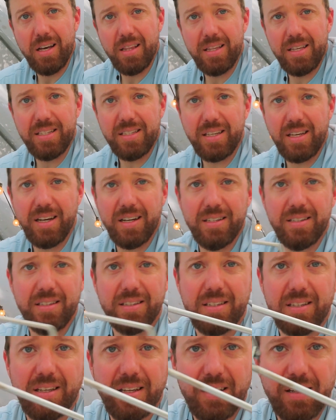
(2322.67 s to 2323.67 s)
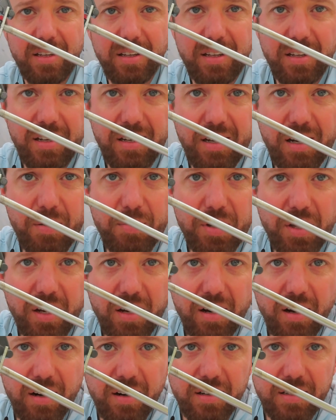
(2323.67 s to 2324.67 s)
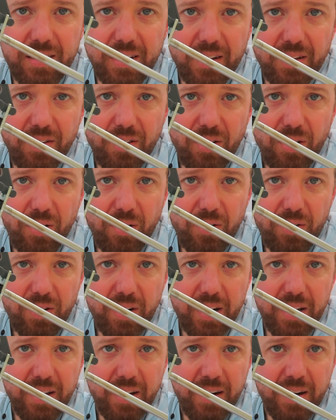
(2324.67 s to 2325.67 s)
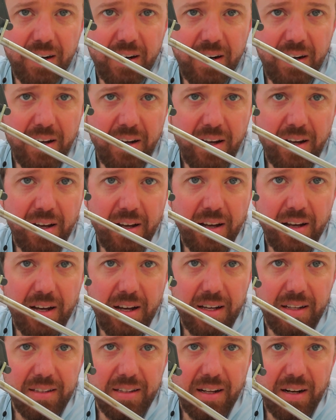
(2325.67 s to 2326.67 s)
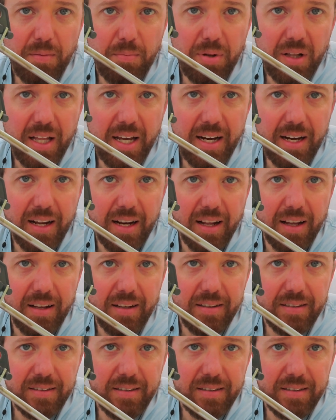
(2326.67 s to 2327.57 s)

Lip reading: These guns come with a cutter. See that little hole right there? It's got a blade in it.